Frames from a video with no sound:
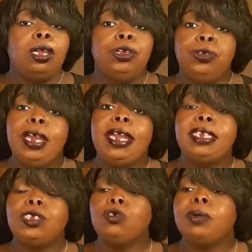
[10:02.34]
You
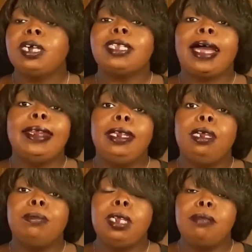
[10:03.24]
need to because I need
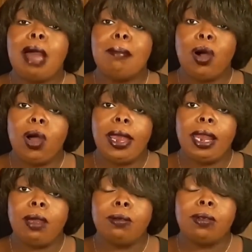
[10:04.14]
him to leave my boy
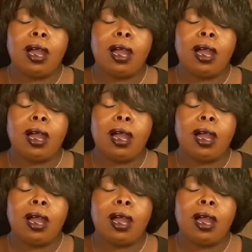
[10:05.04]
alone.